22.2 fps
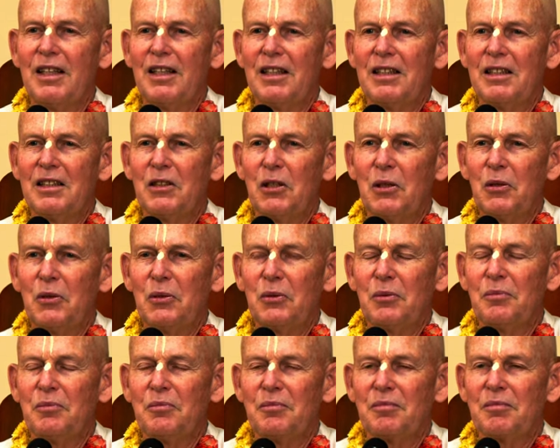
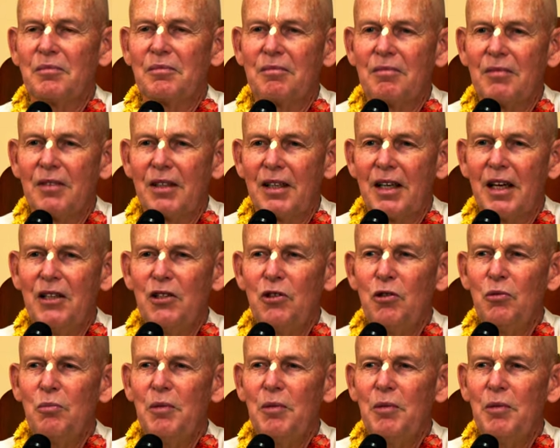So can you